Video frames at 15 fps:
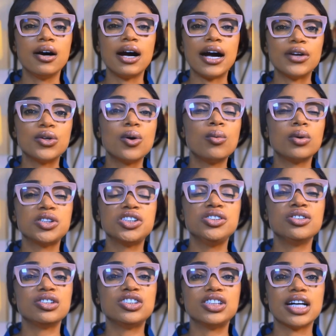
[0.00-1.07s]
are not watching
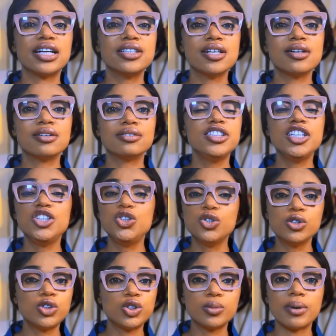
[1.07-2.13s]
your channel, the
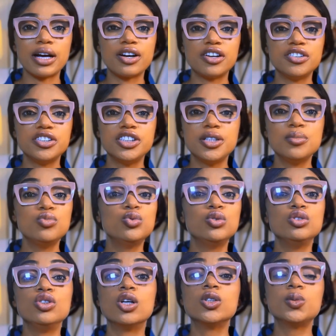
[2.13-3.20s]
YouTube algorithm will
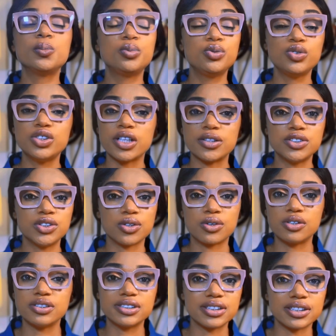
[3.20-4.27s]
not push out your
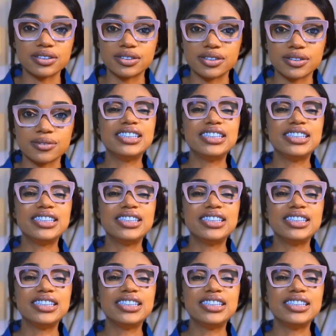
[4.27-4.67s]
content.